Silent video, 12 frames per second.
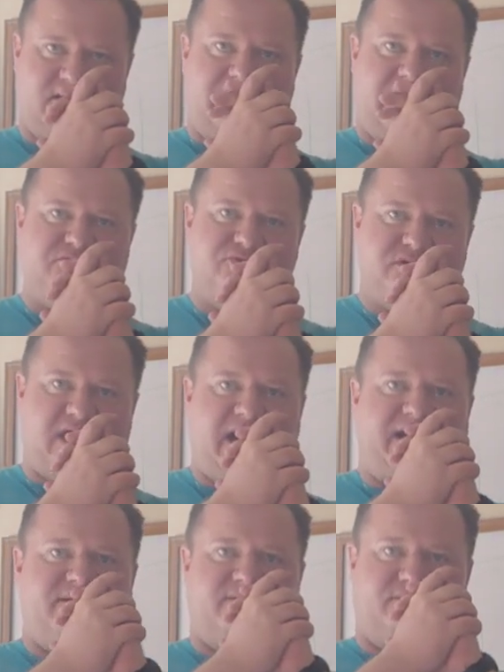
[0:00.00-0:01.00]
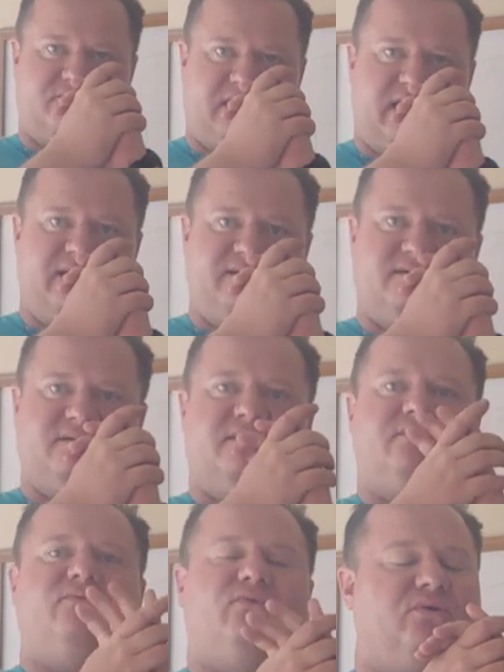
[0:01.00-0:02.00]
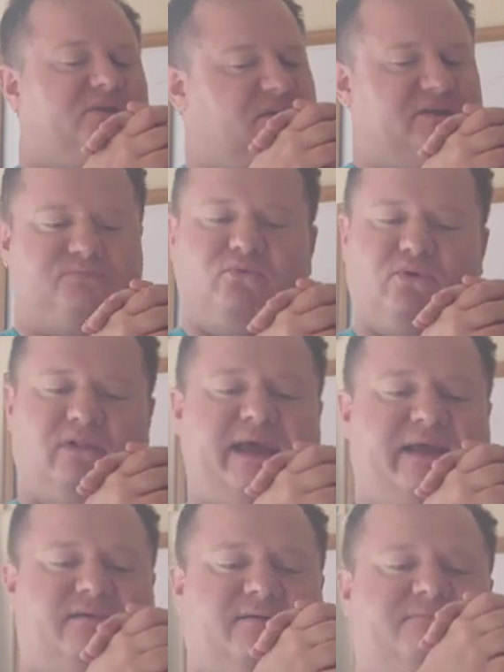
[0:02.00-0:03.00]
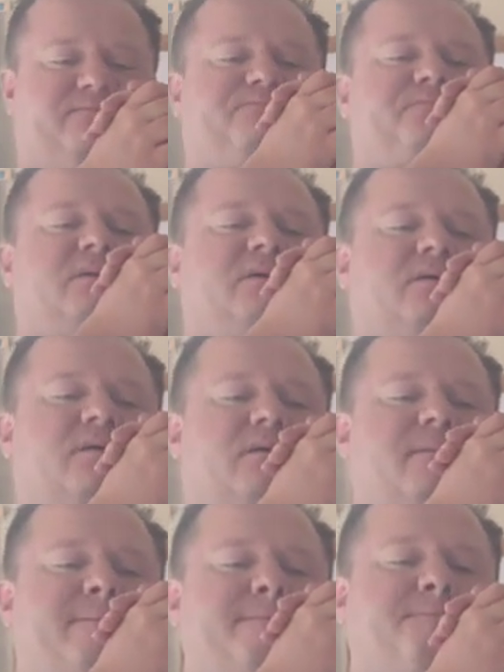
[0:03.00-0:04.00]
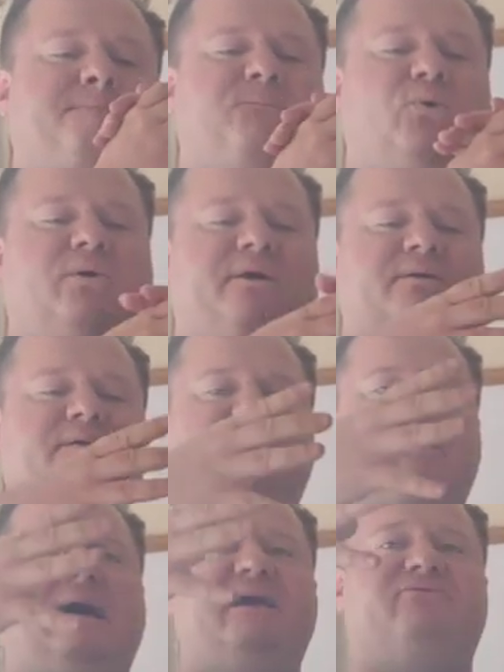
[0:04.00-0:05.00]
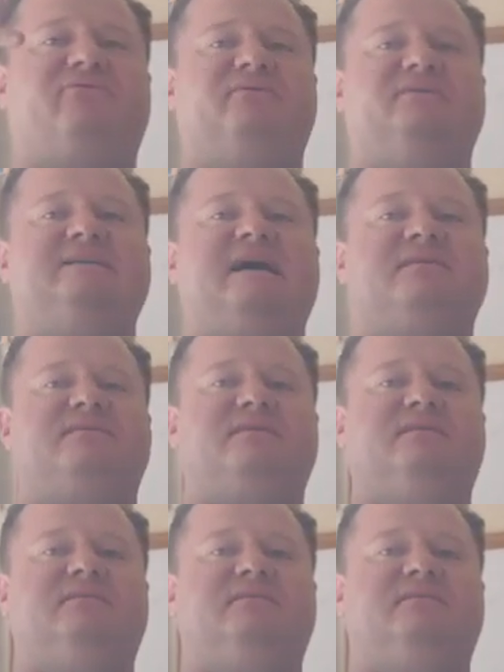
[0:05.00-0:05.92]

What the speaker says: and you die. Okay, well, it's more like born, life, death.